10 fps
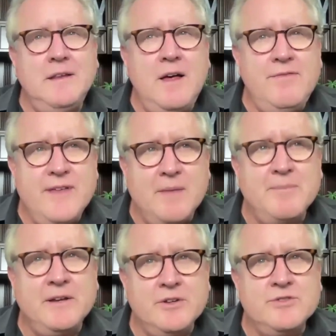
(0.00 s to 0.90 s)
I love
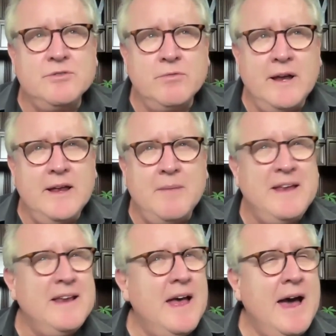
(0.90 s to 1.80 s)
that because you're right. I
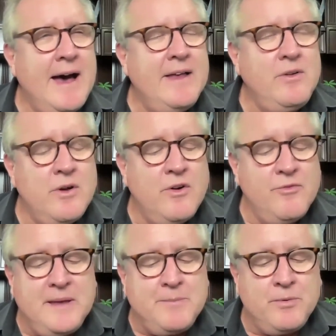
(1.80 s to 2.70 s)
mean, I don't know
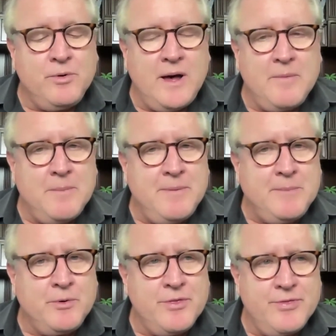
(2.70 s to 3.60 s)
if how many
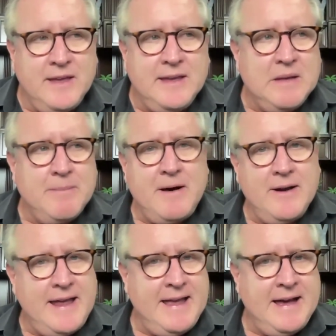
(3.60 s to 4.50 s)
people are thinking
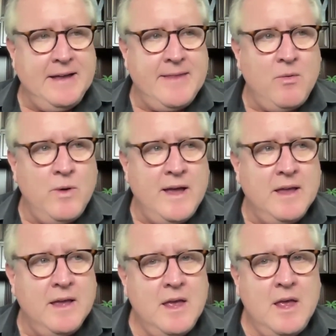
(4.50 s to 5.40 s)
about AI that
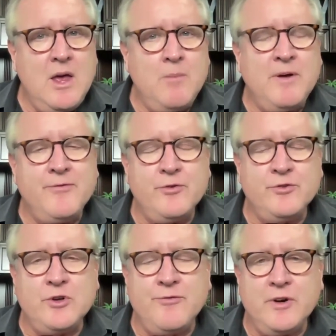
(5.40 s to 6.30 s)
way. But
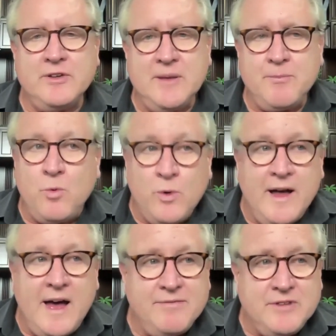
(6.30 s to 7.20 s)
so, for example, what
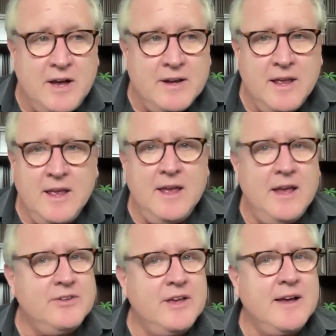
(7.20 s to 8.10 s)
I've done
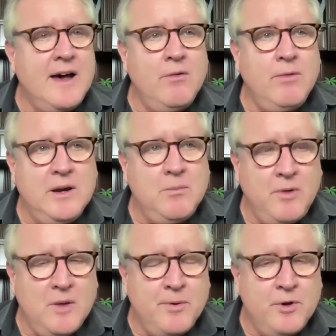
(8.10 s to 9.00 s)
is like I'll write a
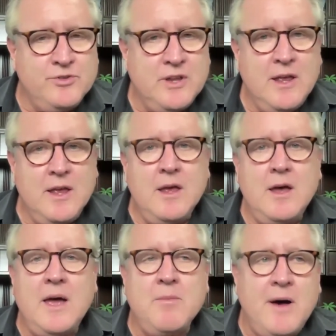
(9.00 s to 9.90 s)
blog post,
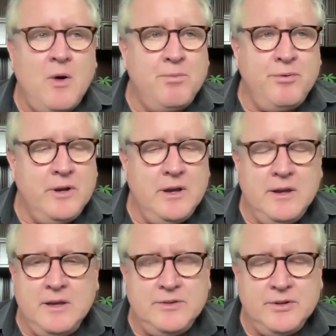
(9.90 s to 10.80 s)
I'll put it
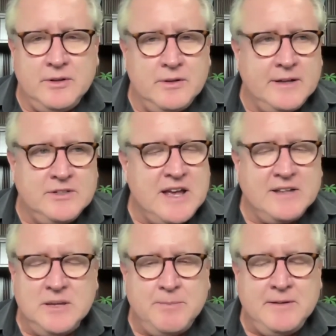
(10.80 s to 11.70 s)
into like
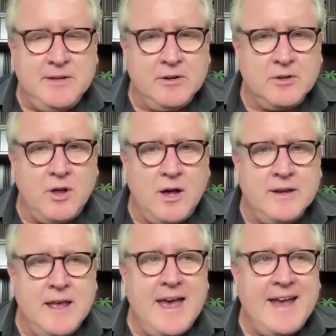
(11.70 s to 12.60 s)
ChatGPT or
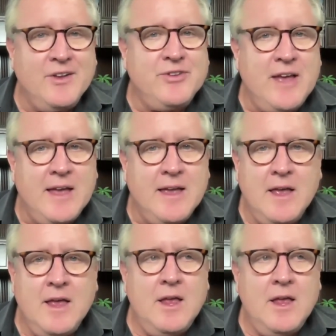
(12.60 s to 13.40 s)
Claude, and I'll say,